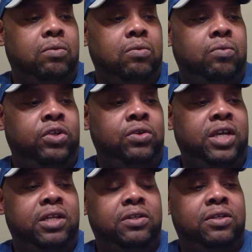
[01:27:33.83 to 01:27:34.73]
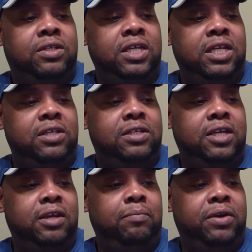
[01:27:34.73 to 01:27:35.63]
what you get is the
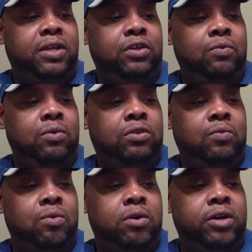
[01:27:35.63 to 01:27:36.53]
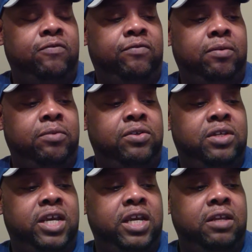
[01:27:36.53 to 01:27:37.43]
CDC, but you want the one from the
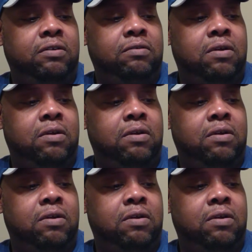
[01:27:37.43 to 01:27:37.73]
state.